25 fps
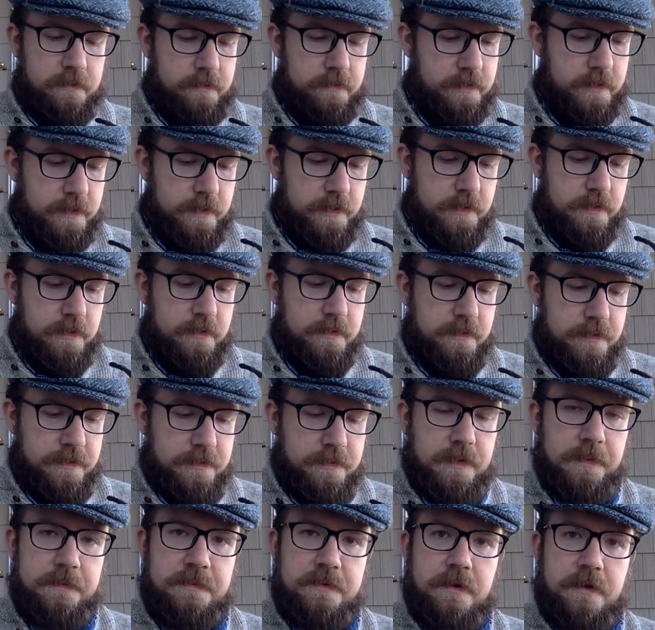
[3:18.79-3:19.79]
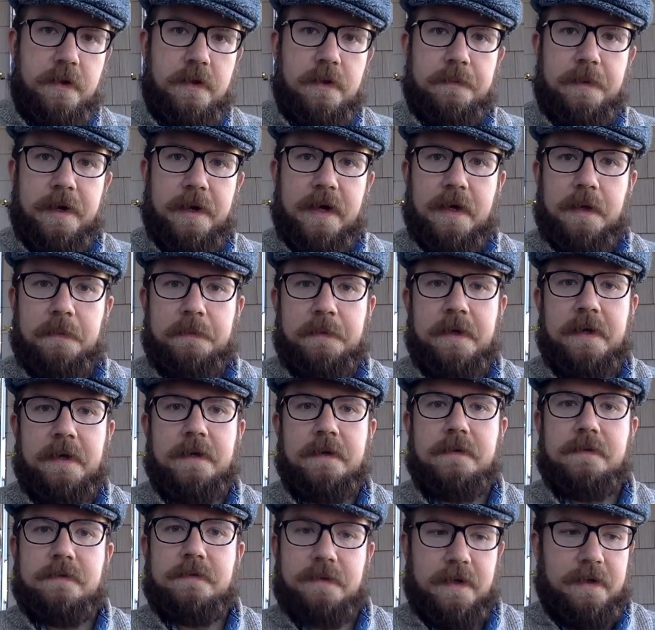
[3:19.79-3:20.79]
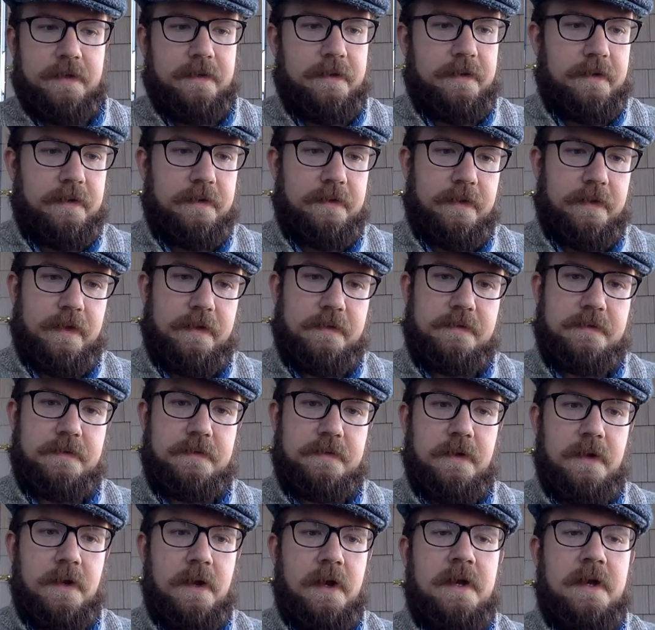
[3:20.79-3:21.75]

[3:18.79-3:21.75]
the description on the back because I think that's